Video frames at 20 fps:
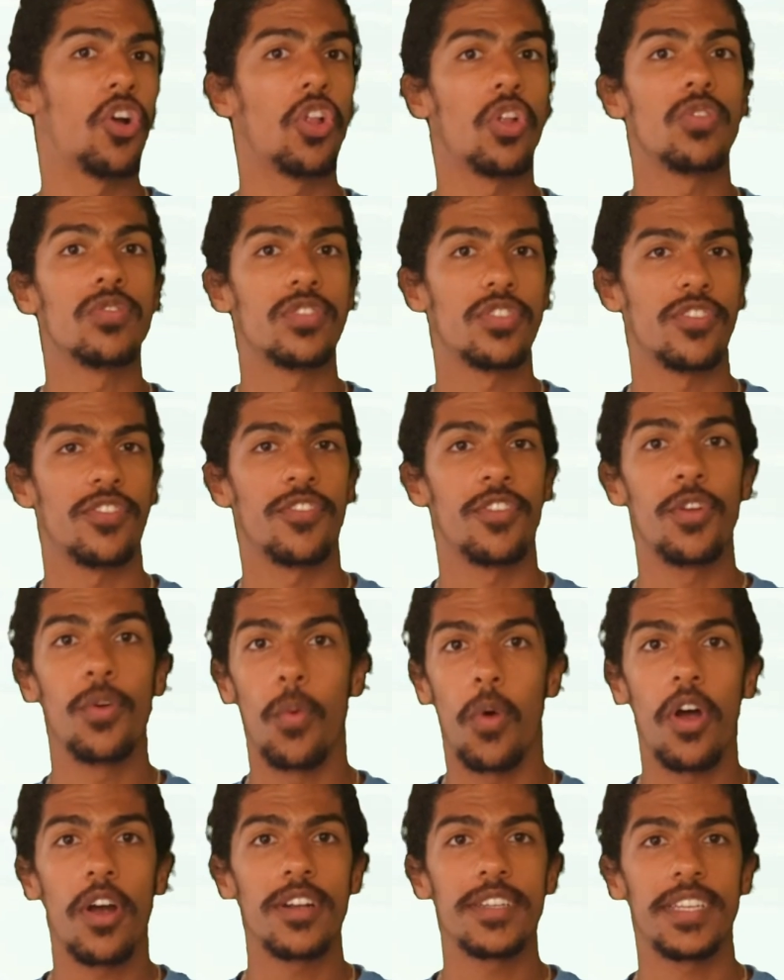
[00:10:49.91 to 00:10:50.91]
closer
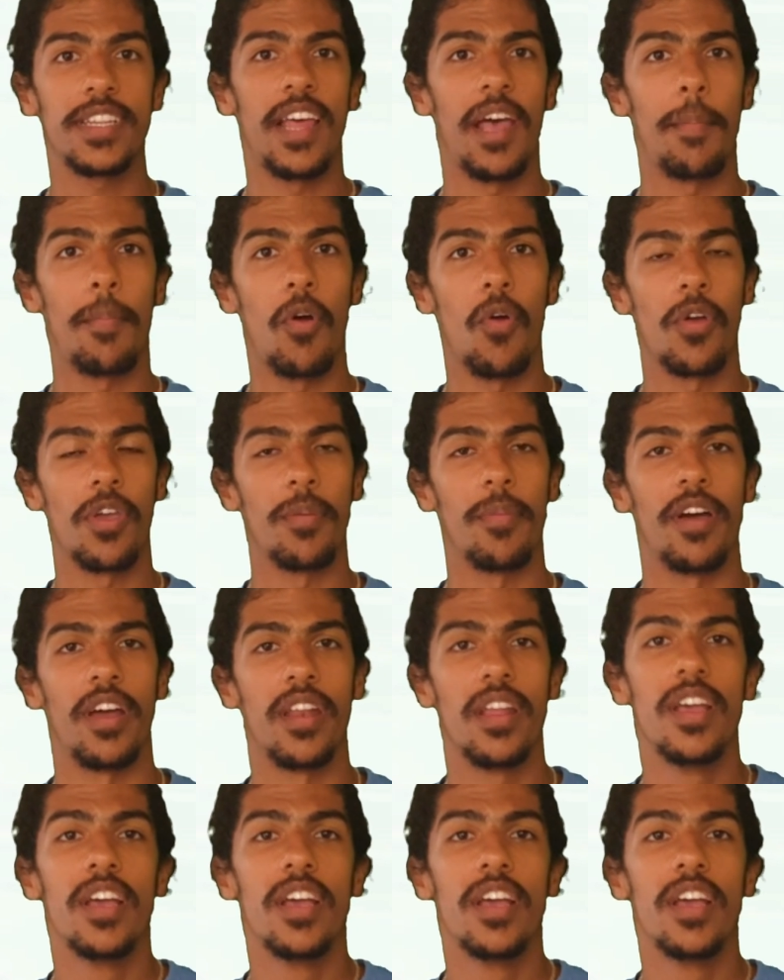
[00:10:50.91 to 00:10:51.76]
you are to that Pokemon.